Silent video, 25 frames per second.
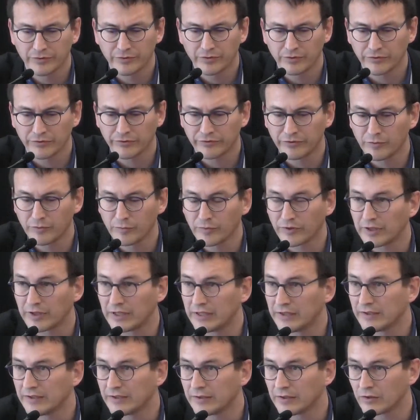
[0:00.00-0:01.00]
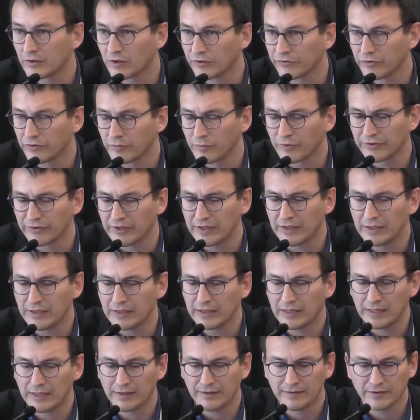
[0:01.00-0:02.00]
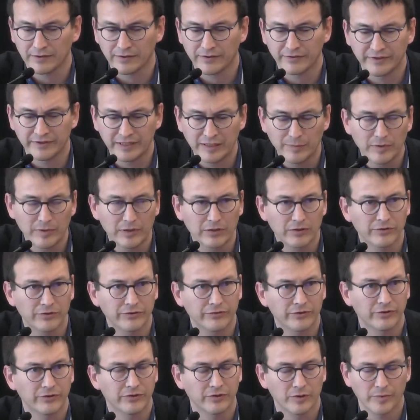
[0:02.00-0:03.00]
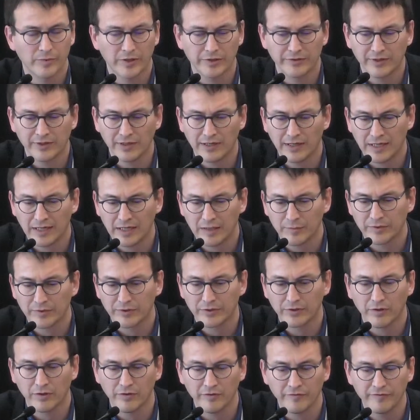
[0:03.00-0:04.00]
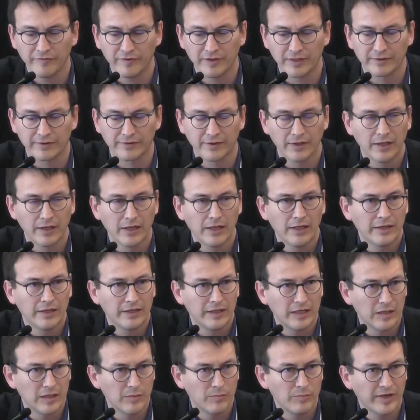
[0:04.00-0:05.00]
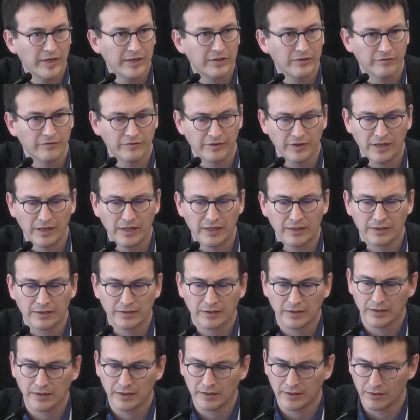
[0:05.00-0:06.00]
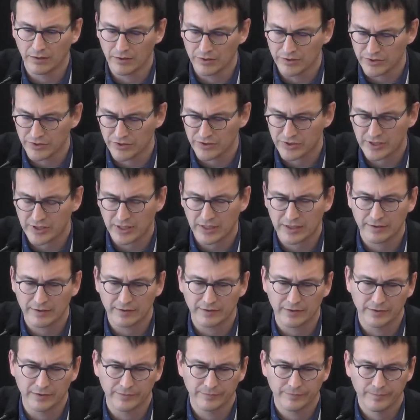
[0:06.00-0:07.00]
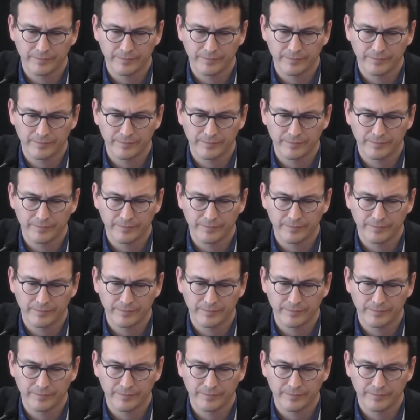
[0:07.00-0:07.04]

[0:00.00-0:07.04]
Consumers indicate they're deeply concerned about climate, conflict, the impact of AI on society.